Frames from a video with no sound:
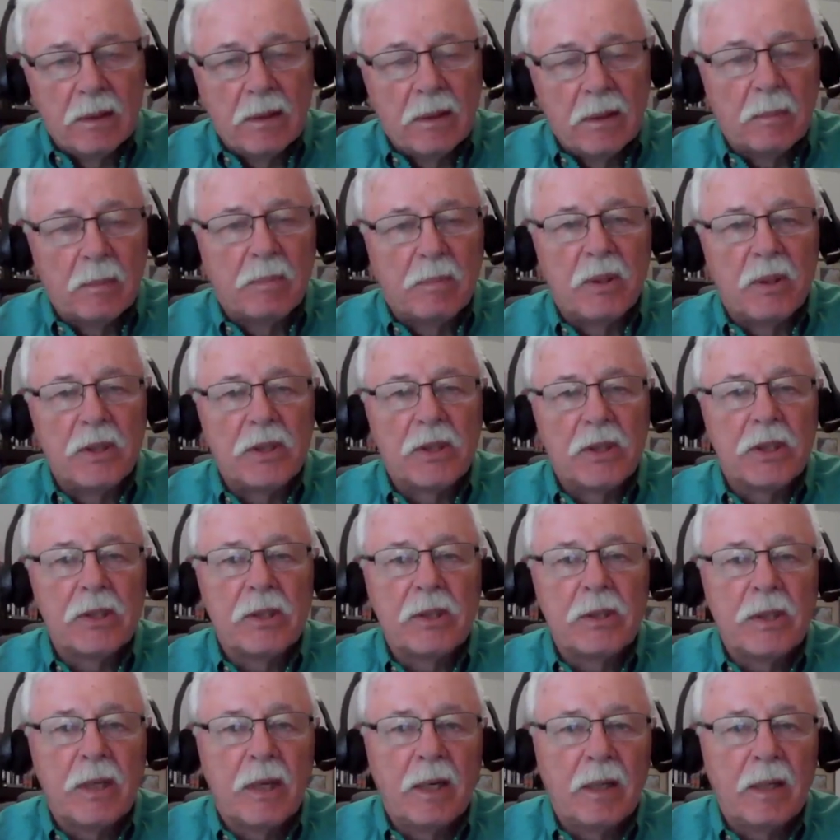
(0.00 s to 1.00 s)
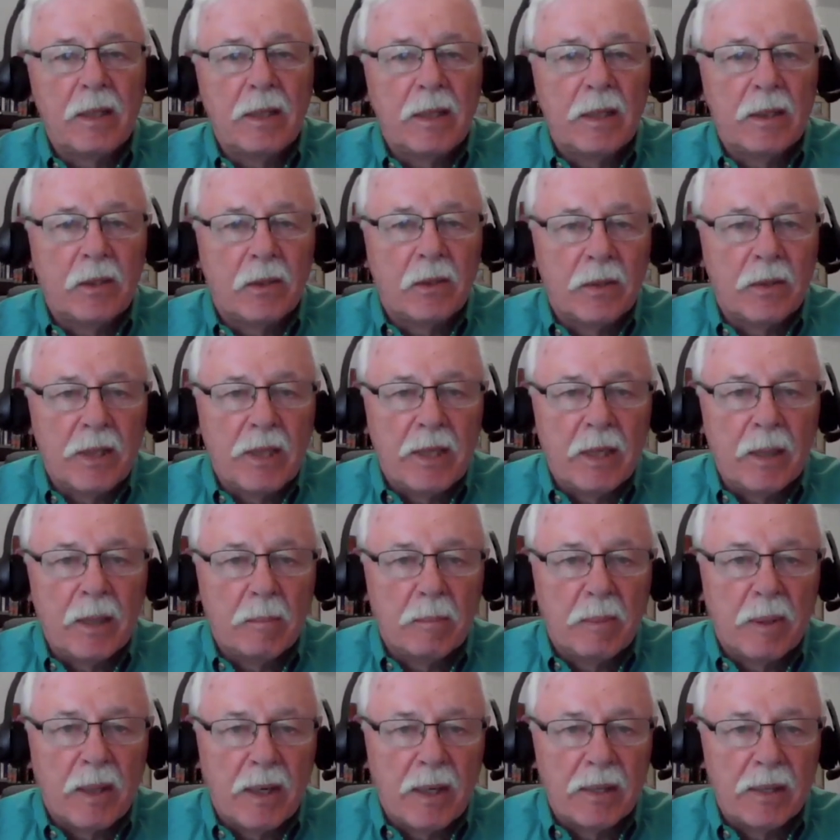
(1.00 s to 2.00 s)
the Persian Greek
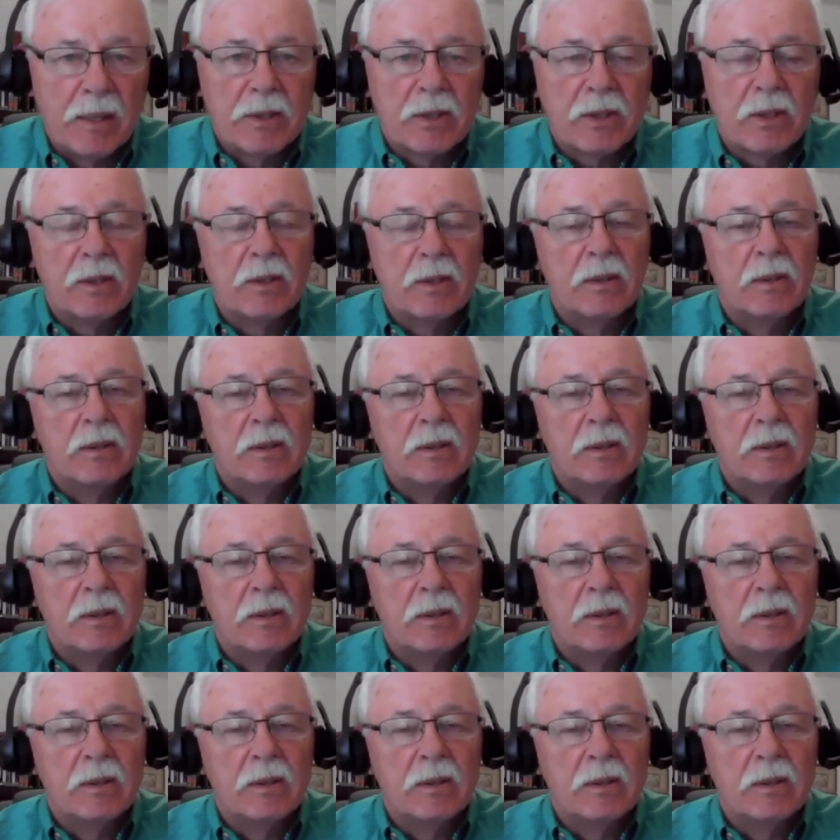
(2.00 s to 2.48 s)
empires